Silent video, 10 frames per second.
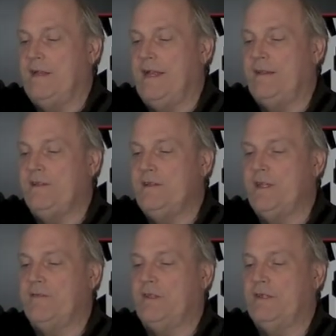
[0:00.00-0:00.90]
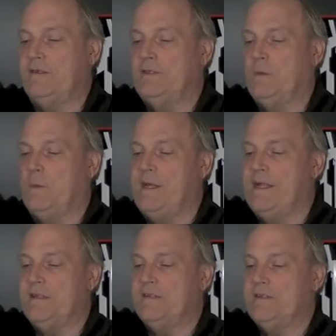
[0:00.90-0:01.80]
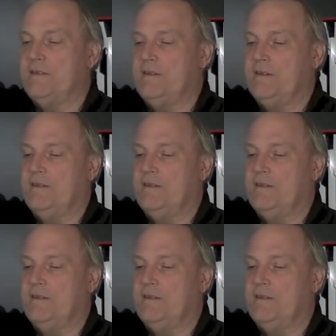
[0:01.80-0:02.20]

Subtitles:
and then you give it a little twist,